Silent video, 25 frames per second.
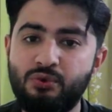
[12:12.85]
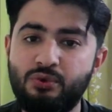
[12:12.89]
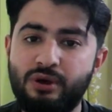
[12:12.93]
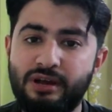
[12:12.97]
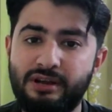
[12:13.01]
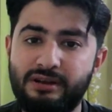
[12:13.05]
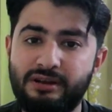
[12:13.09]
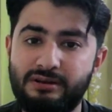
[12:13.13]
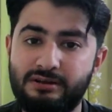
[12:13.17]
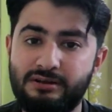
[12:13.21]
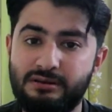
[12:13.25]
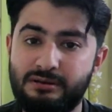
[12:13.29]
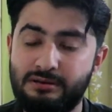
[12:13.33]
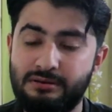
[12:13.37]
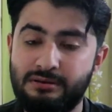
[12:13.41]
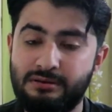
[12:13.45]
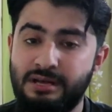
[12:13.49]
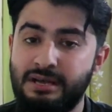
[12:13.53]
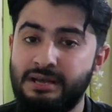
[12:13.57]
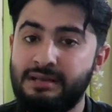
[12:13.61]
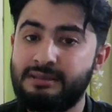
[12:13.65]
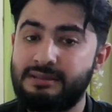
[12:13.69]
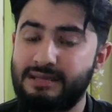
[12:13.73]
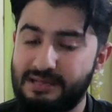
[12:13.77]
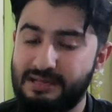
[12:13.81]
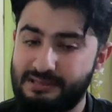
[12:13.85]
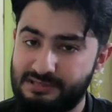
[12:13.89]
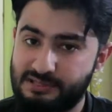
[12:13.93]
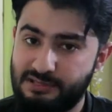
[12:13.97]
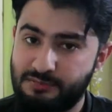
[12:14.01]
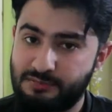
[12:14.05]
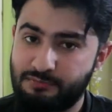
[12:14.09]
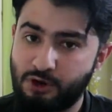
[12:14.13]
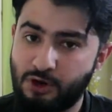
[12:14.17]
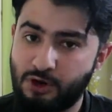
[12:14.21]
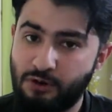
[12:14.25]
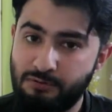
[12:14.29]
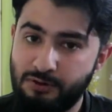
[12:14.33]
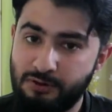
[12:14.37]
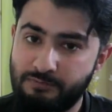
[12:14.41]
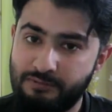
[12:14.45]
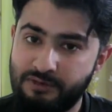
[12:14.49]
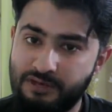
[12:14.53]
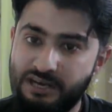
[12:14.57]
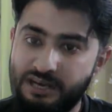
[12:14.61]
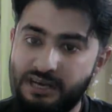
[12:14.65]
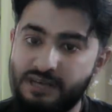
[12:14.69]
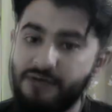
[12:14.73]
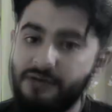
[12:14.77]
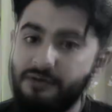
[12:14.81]
and that's the problem,
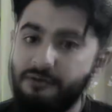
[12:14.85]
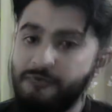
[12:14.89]
because